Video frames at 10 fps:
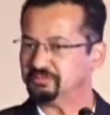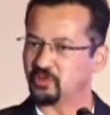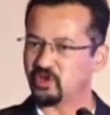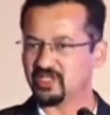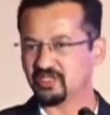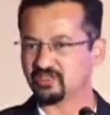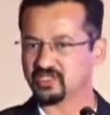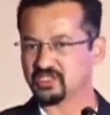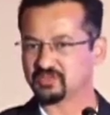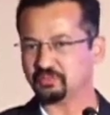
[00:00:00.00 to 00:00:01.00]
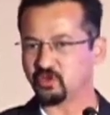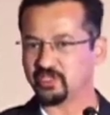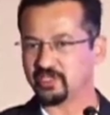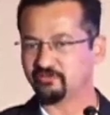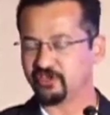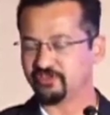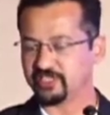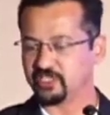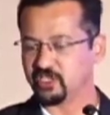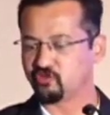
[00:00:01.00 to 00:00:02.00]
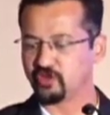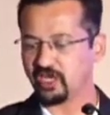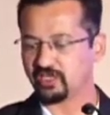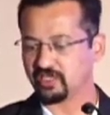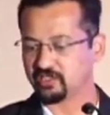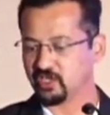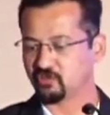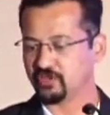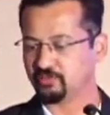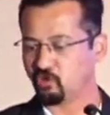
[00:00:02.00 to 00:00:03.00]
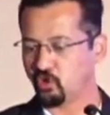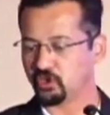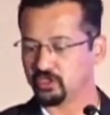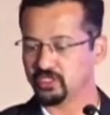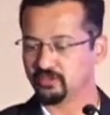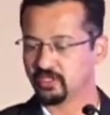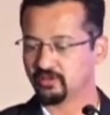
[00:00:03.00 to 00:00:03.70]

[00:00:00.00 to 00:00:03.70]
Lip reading: It's probably equivocal.